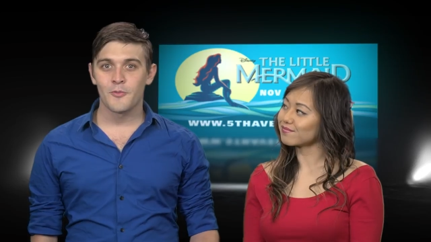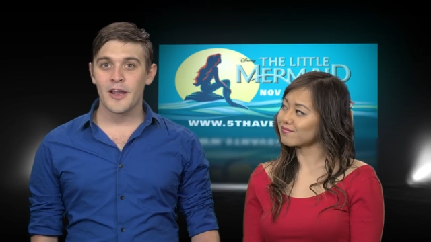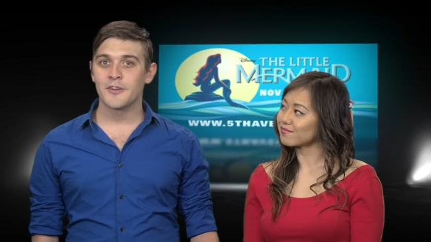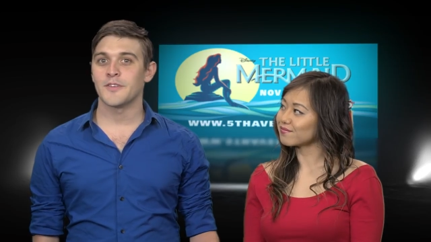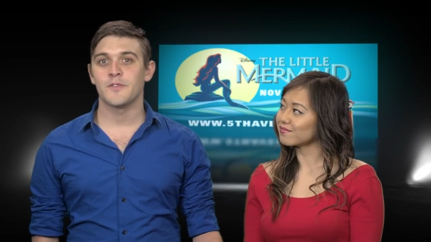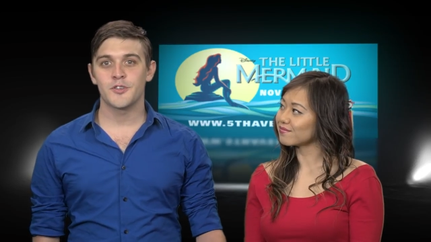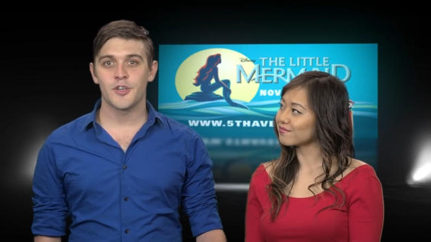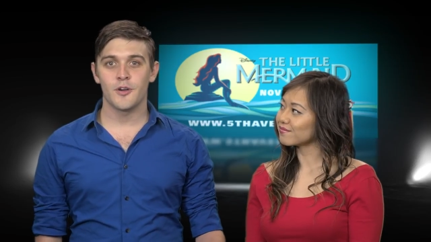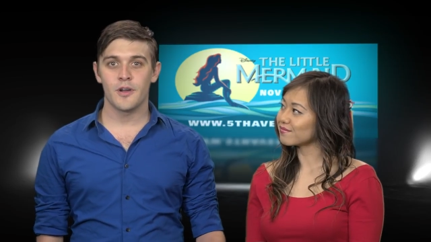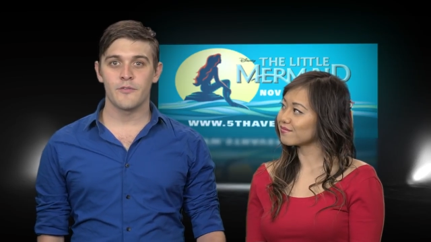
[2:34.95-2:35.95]
Speaker 1: the writers of the
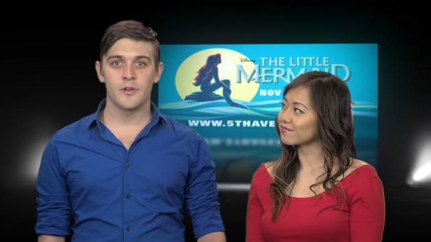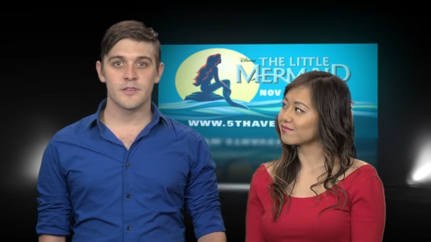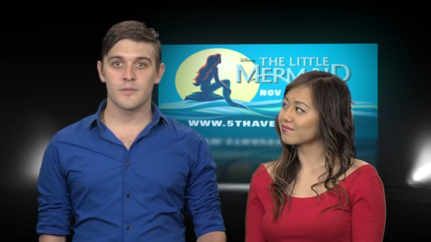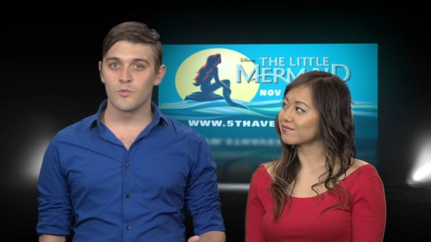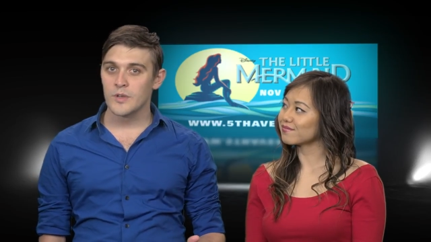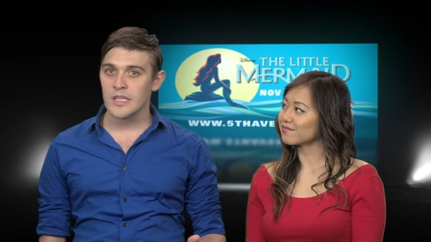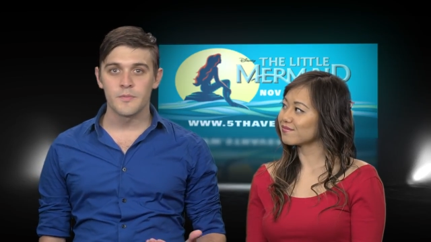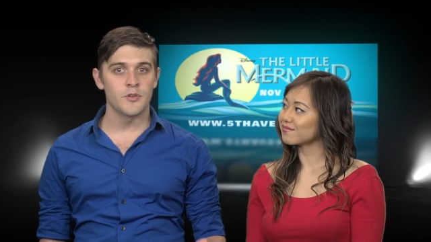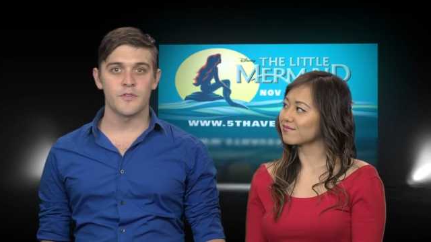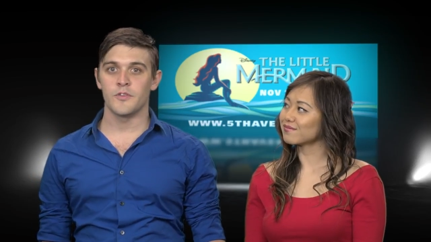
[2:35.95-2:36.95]
show have written some really
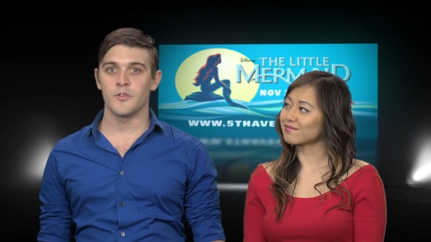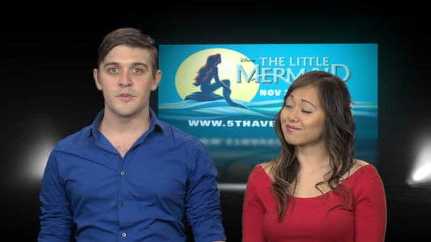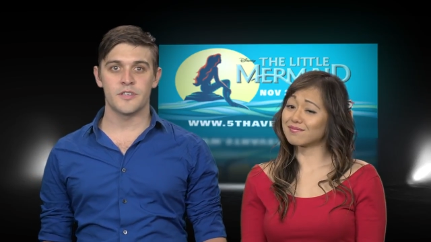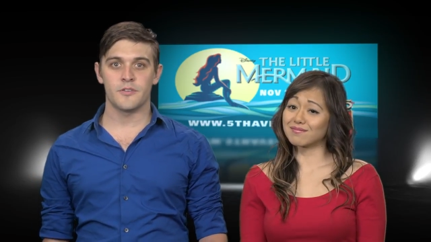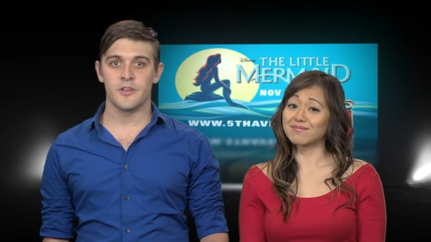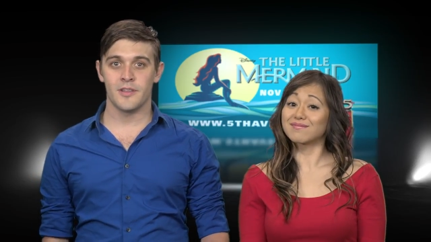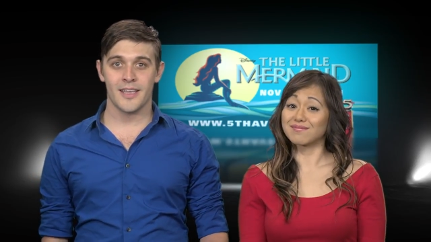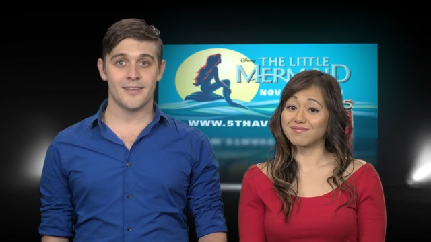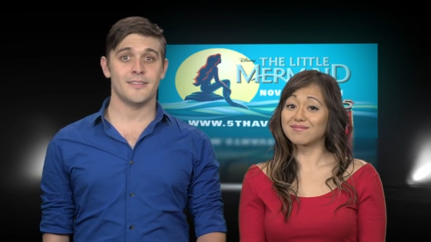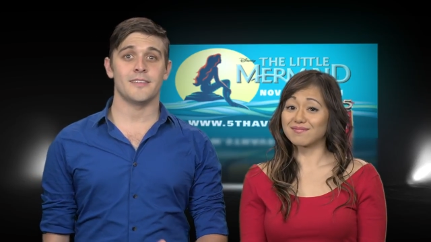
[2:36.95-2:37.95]
beautiful new material. I
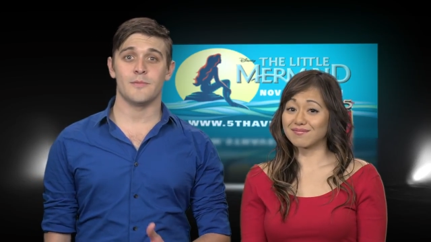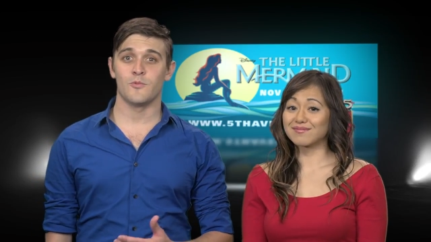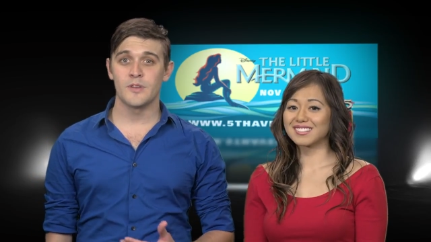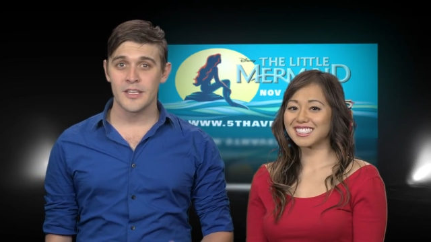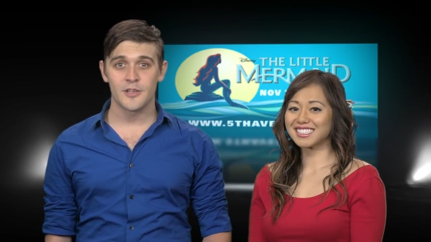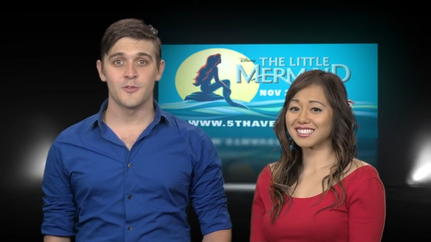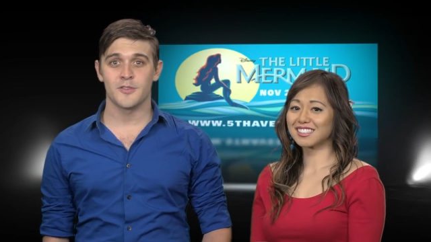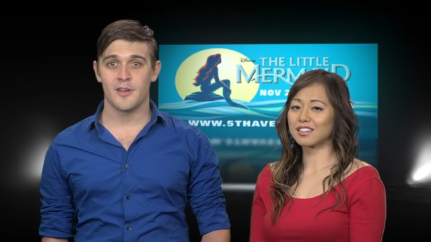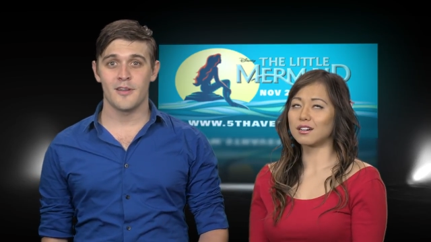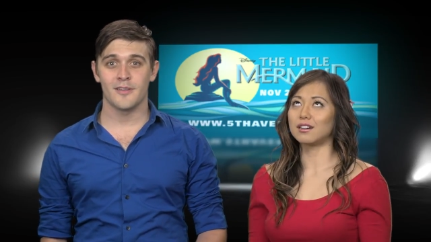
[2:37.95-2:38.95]
get to sing some really cool
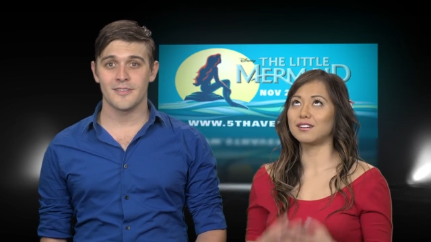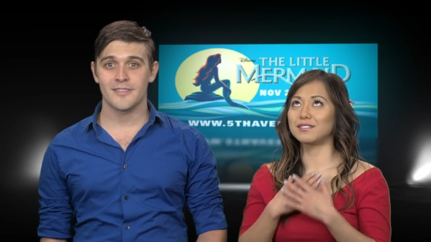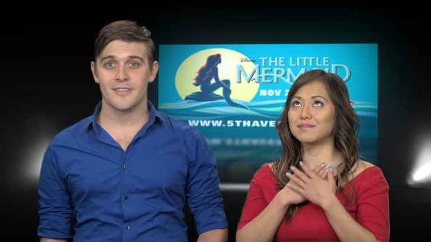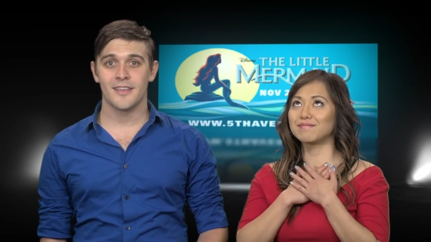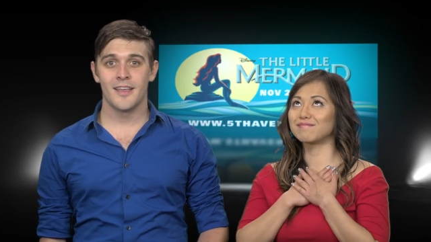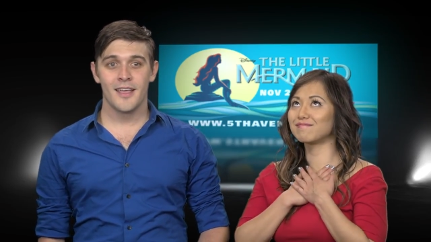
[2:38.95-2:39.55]
songs.